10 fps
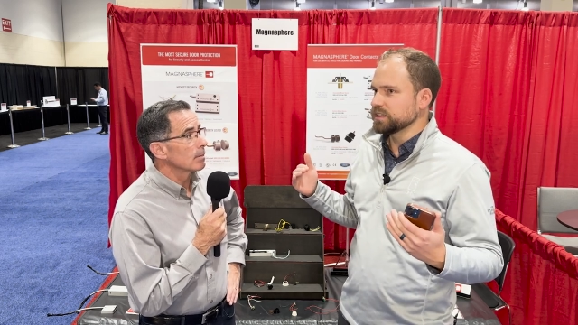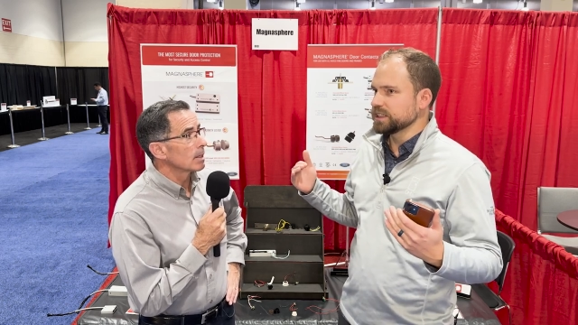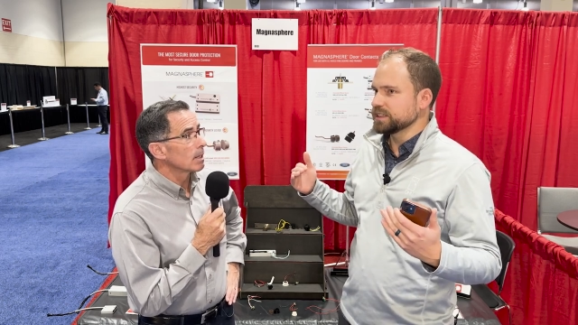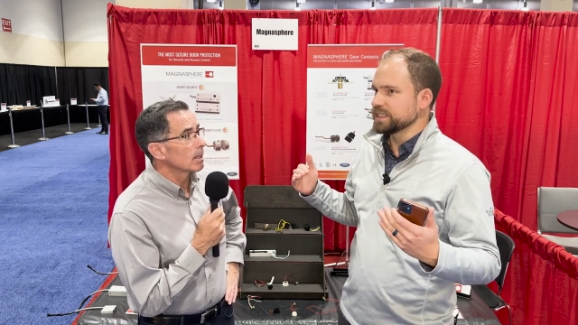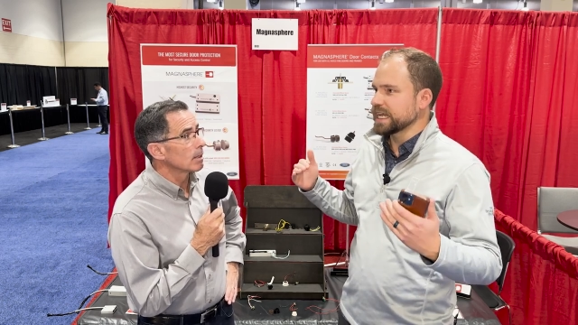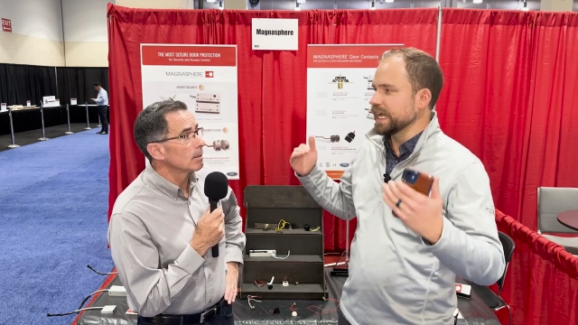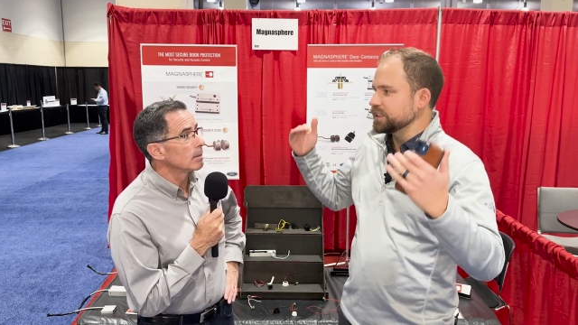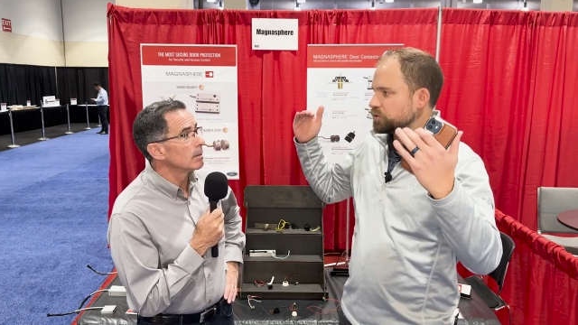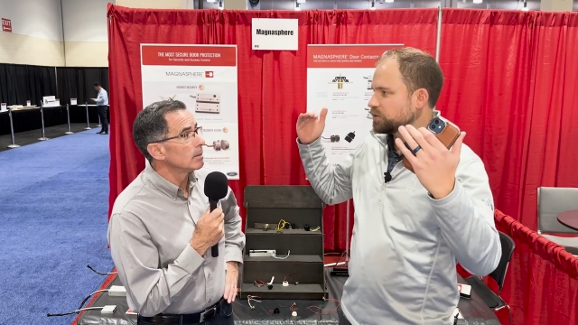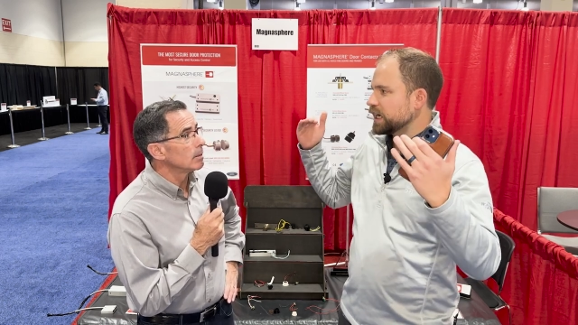Speaker 1: the
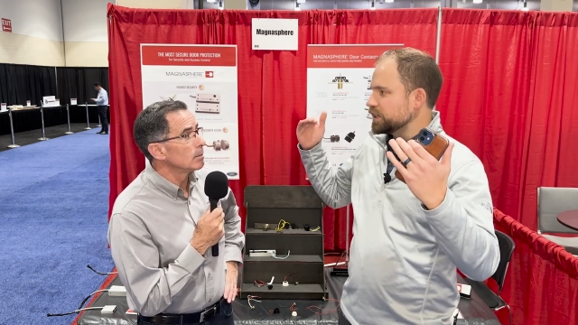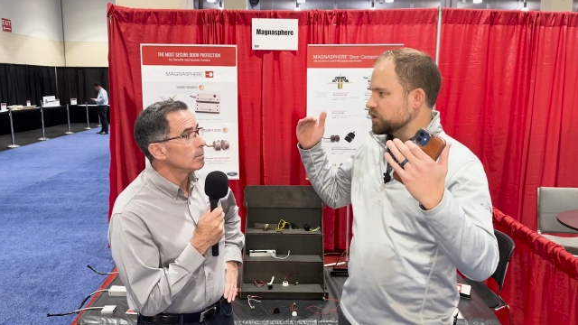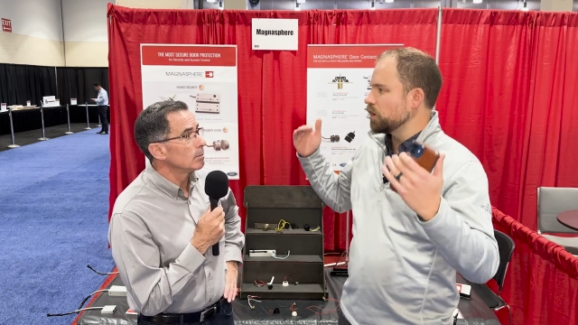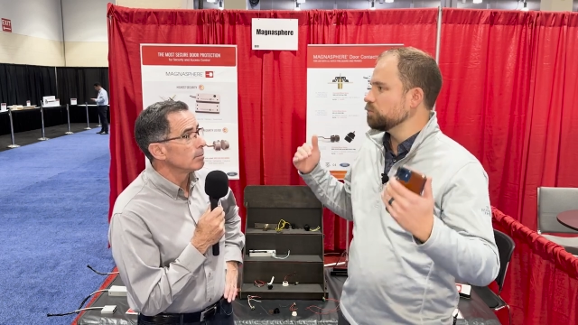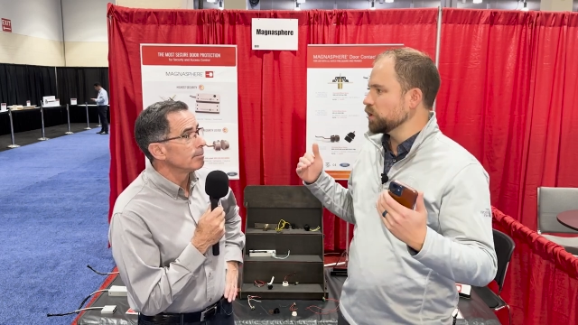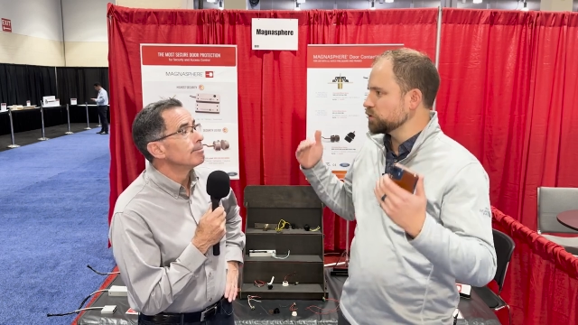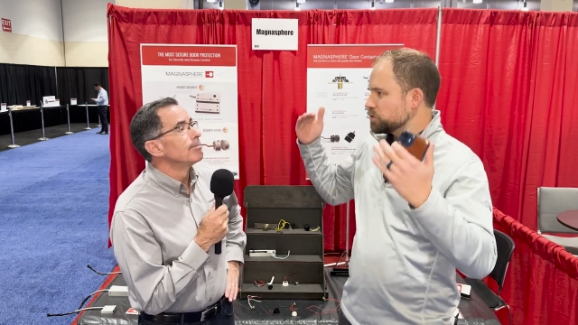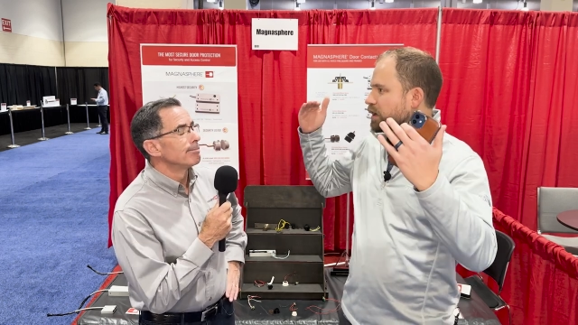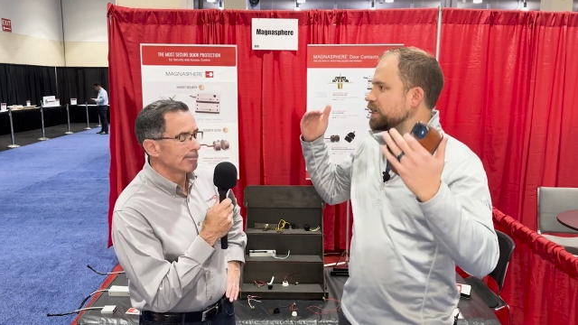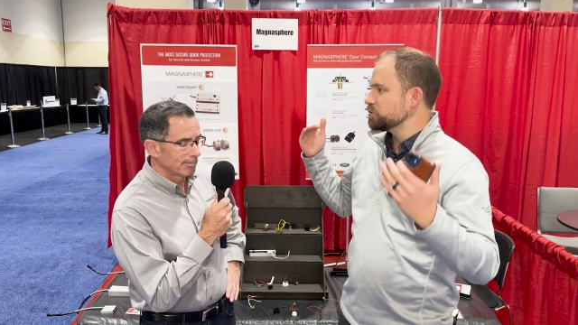tides rise, all boats
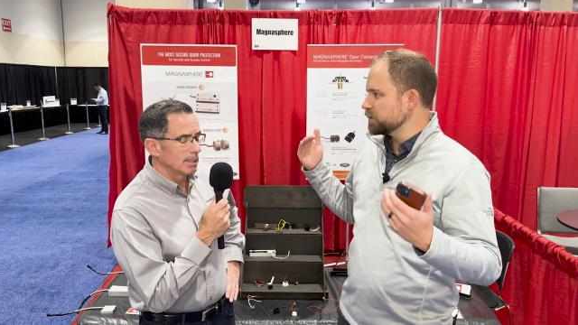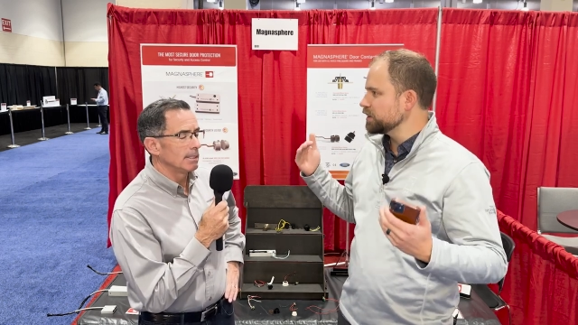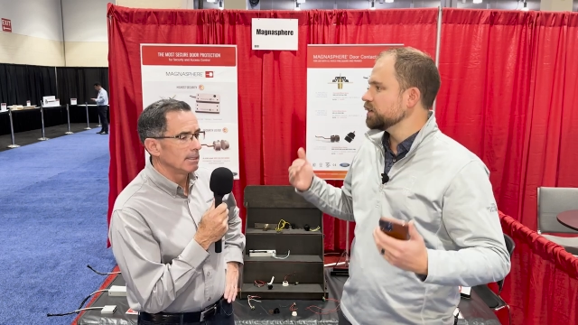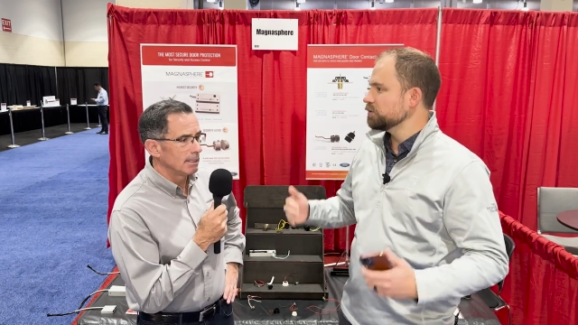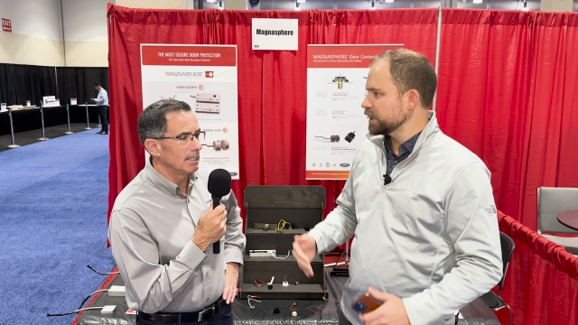rise with it, right?